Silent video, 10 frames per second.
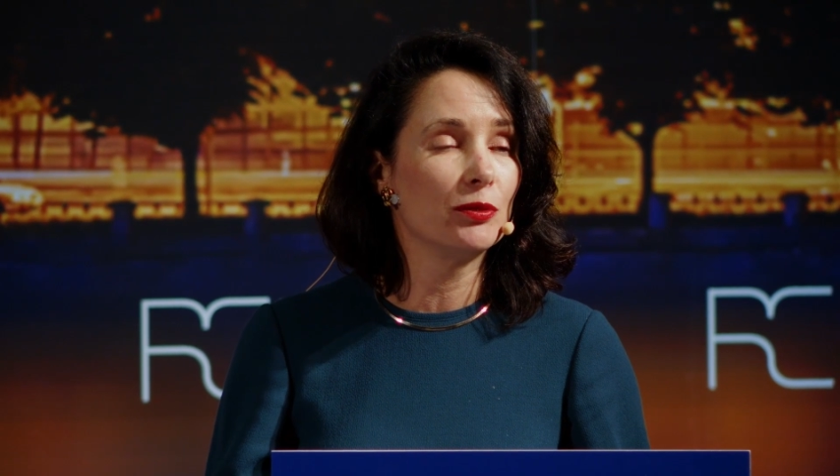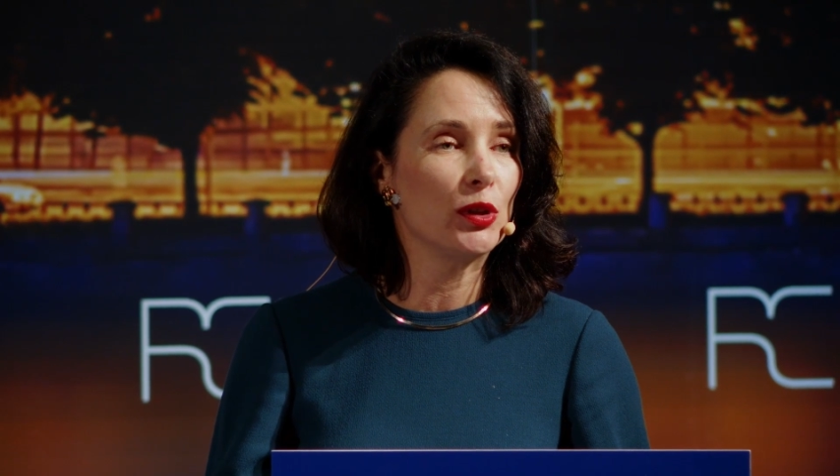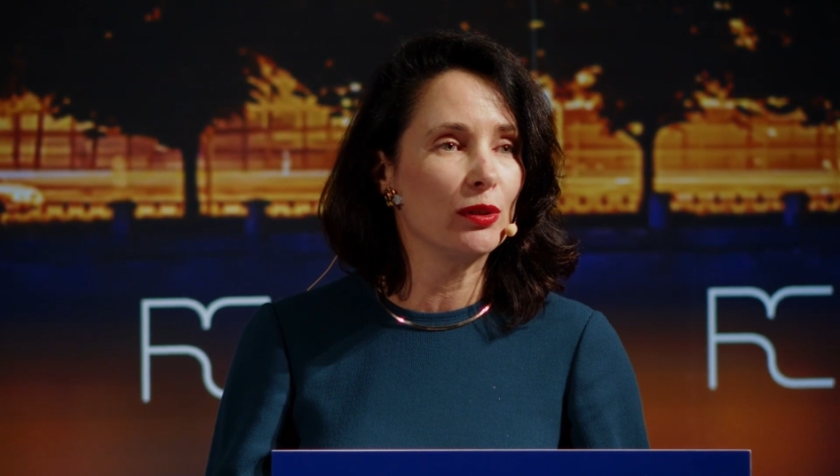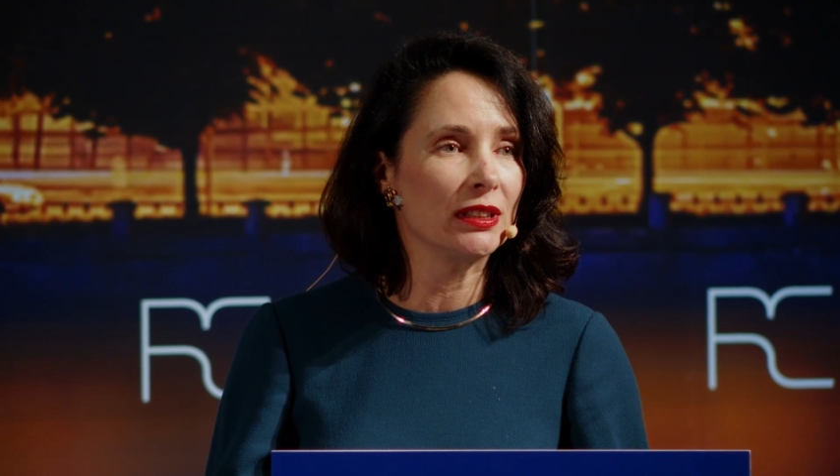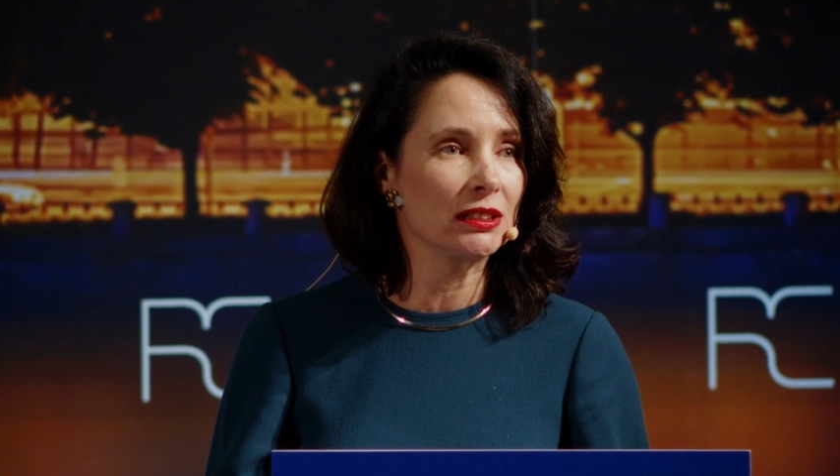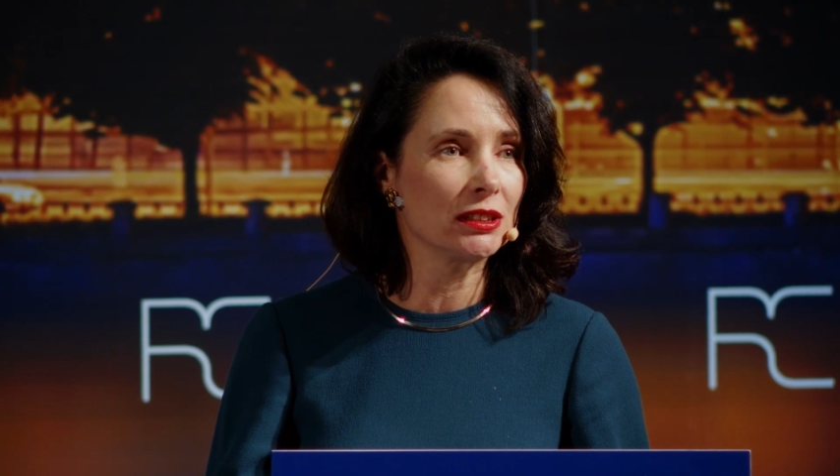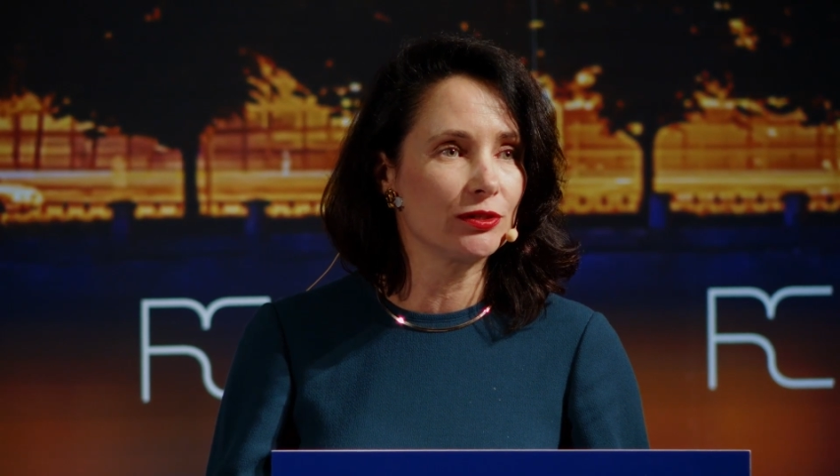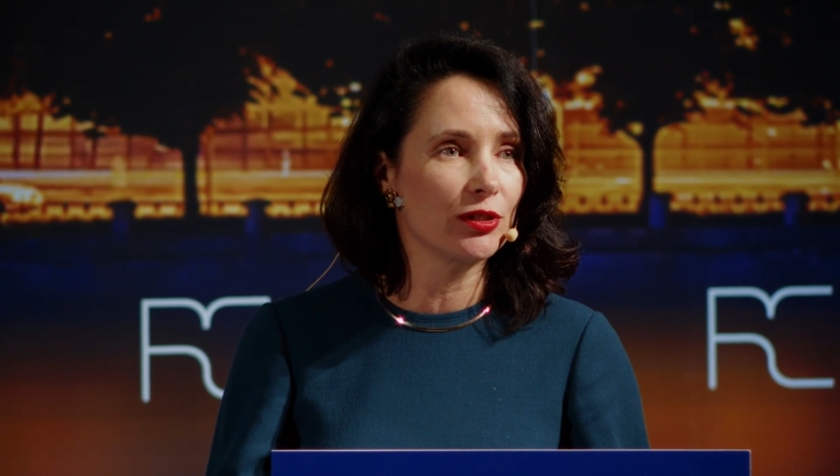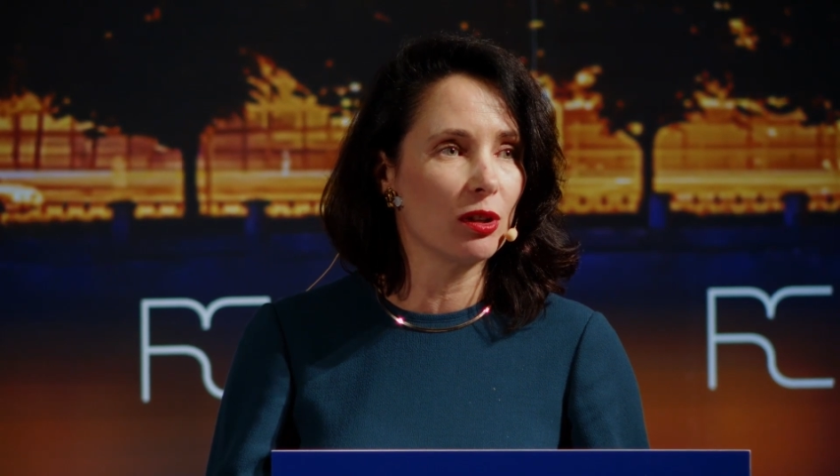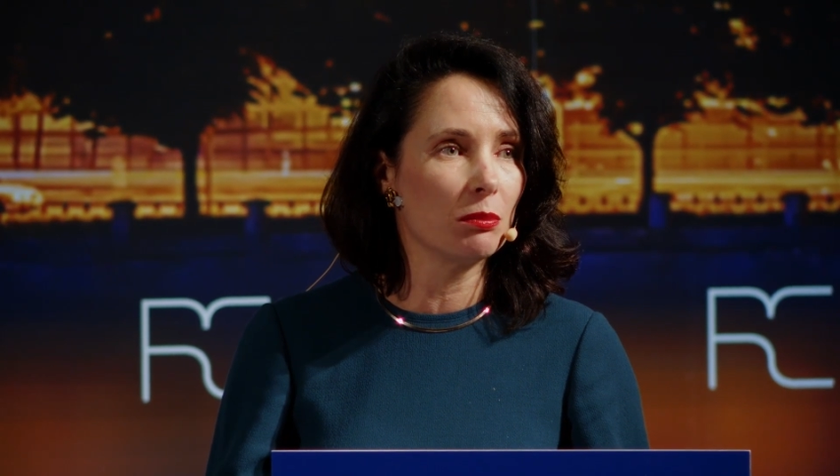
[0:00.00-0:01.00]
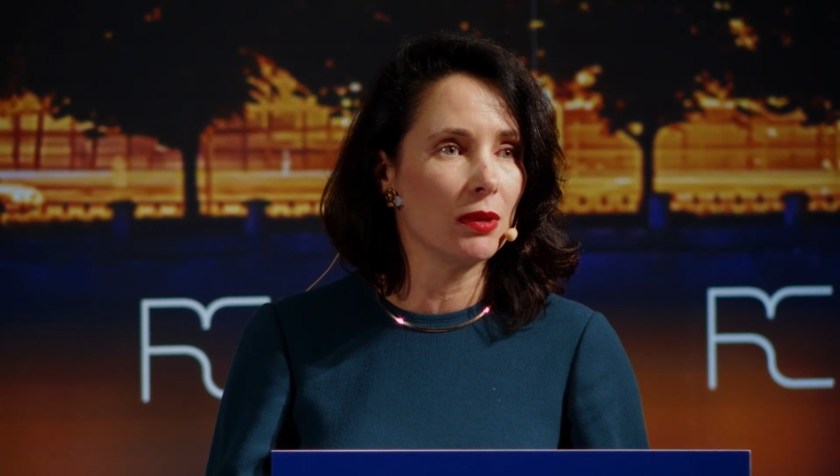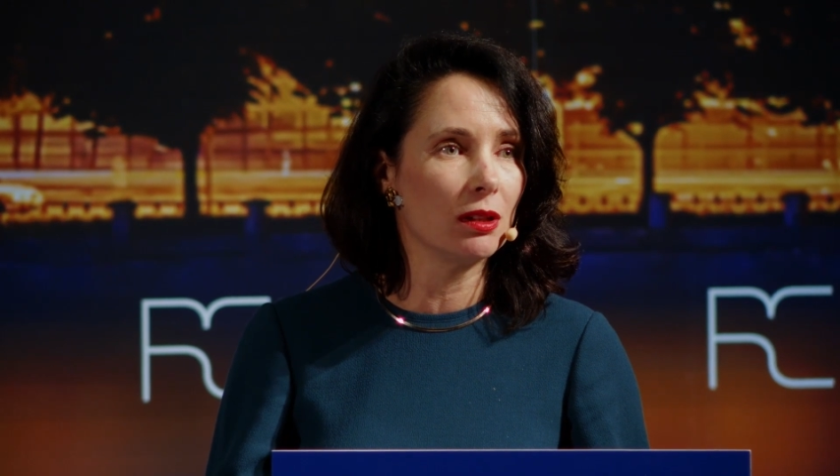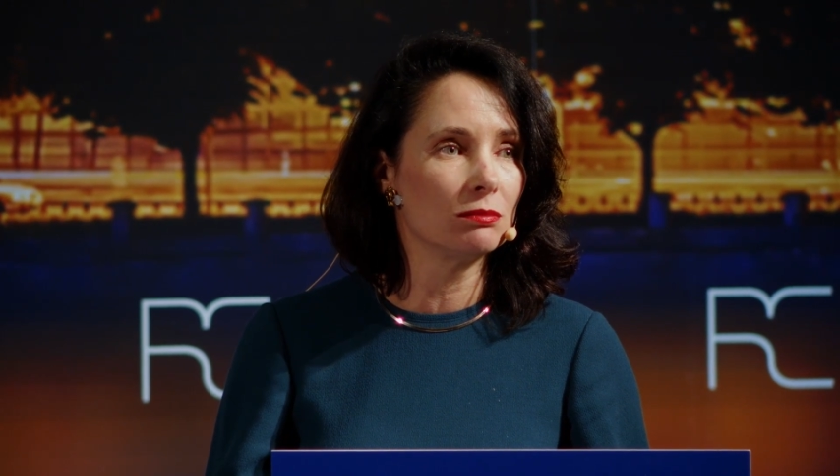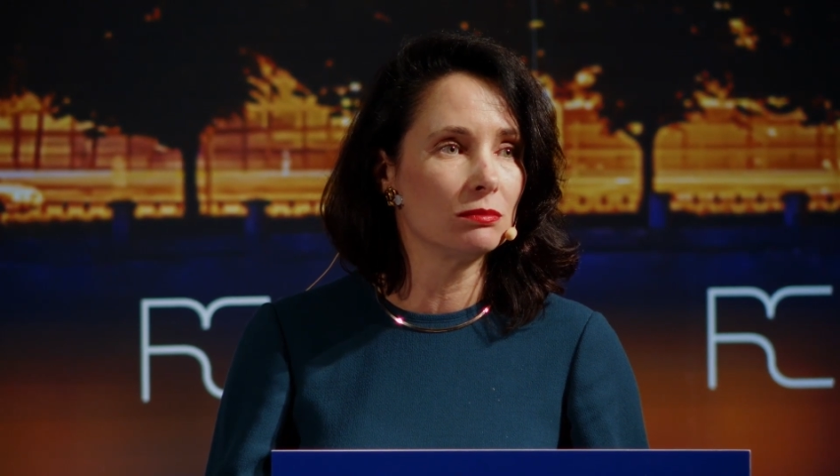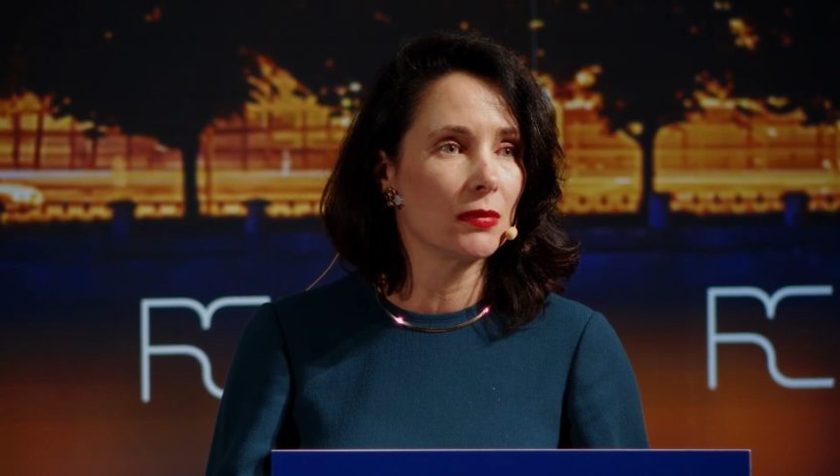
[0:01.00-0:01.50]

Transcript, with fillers: viewers from uh,